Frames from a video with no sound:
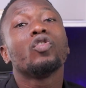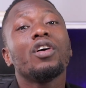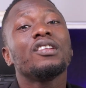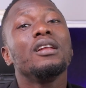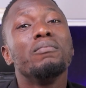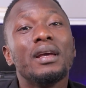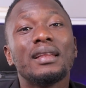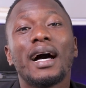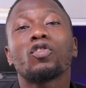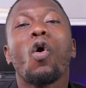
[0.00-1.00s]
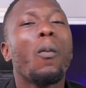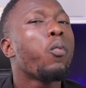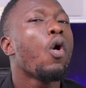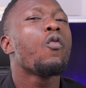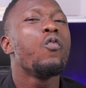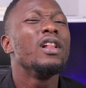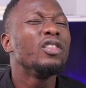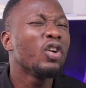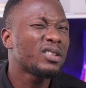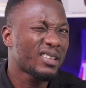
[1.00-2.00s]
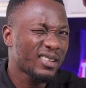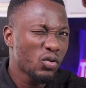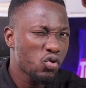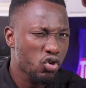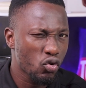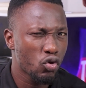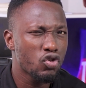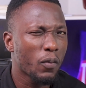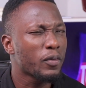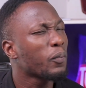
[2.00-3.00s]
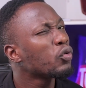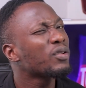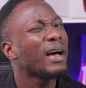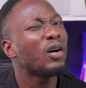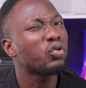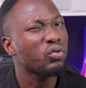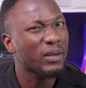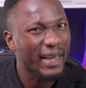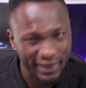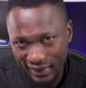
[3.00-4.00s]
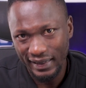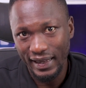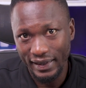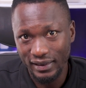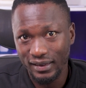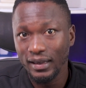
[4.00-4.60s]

doesn't mean that Upwork will not still show your proposal to that client.